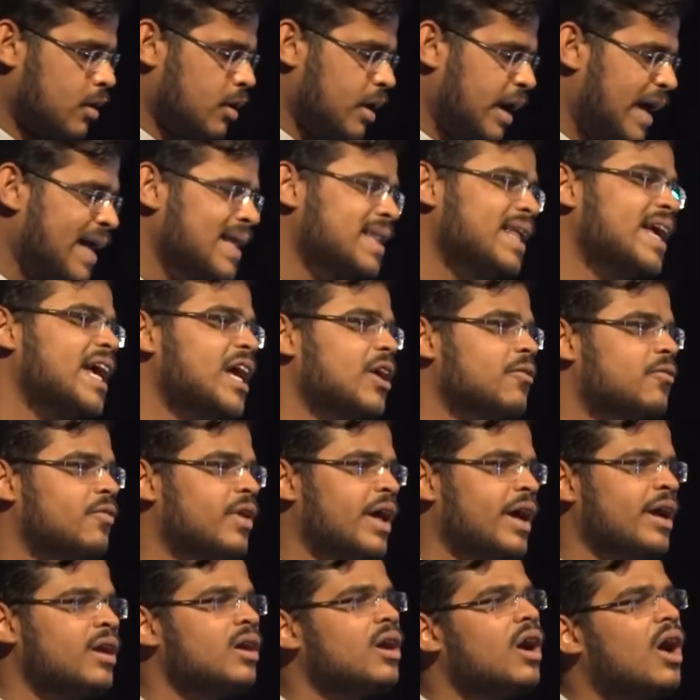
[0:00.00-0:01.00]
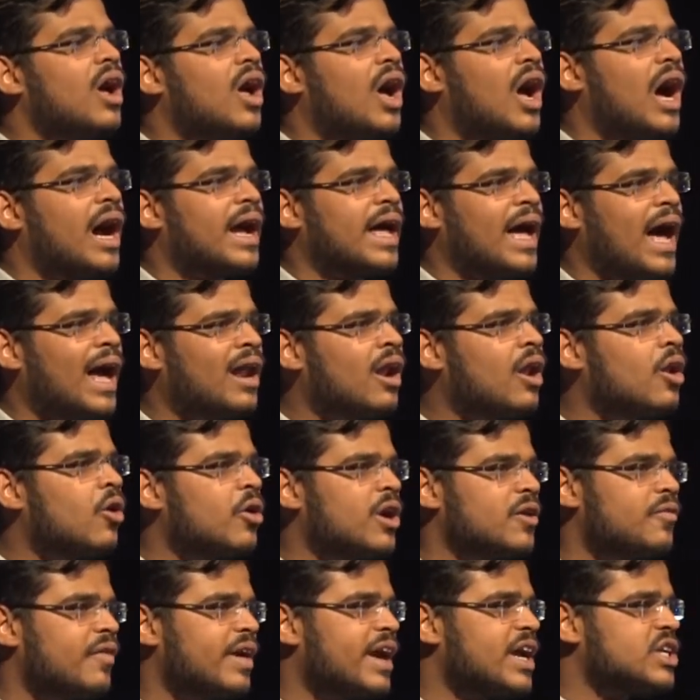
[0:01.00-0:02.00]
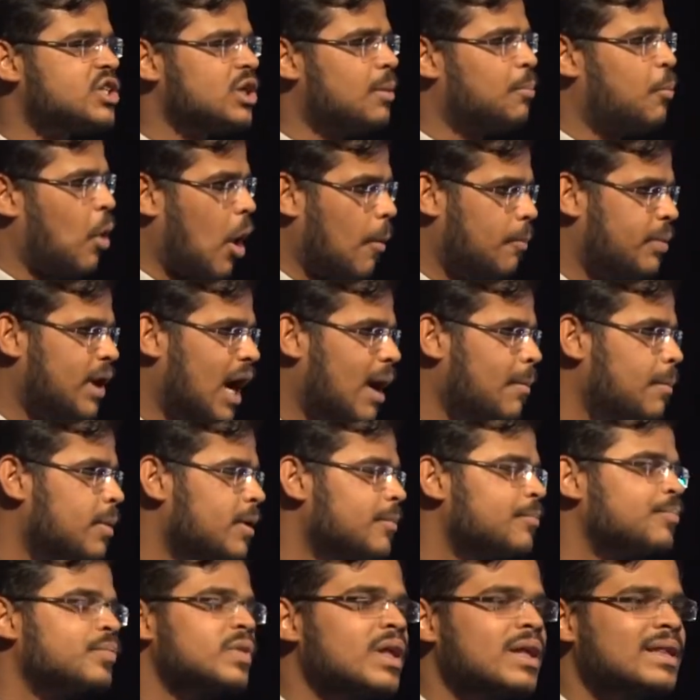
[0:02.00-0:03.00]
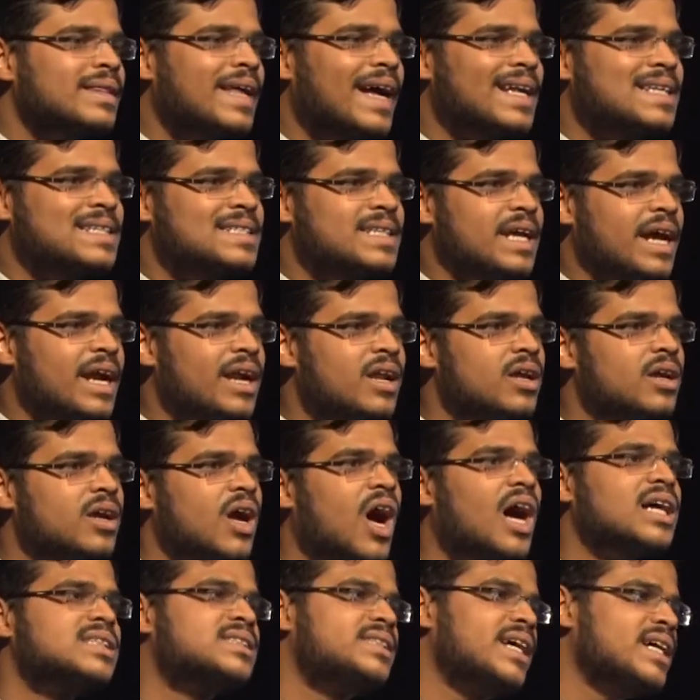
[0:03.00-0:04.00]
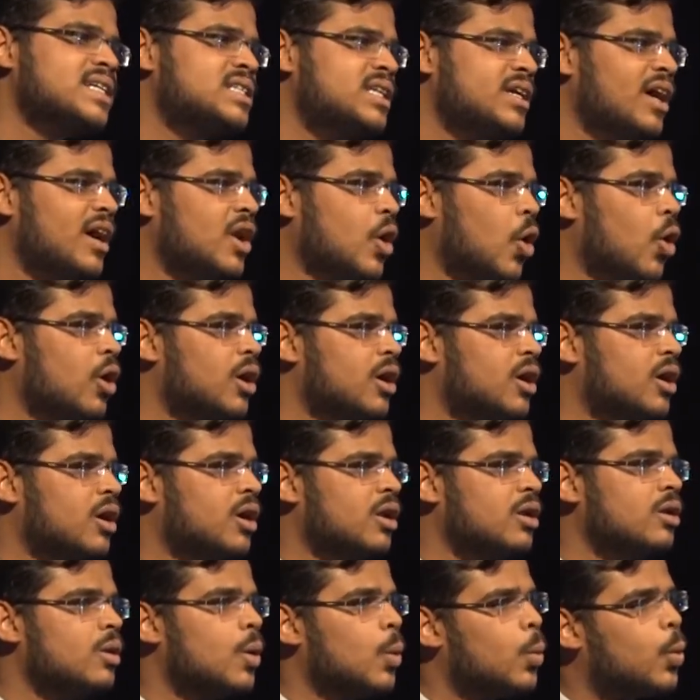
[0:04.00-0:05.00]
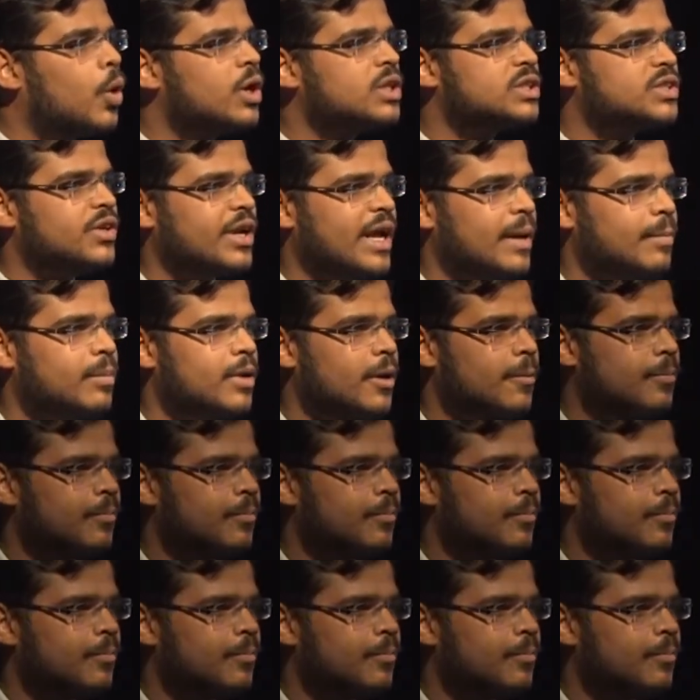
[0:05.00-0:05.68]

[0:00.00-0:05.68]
In the evening, again a notification popped up that said a 6-year-old girl was raped.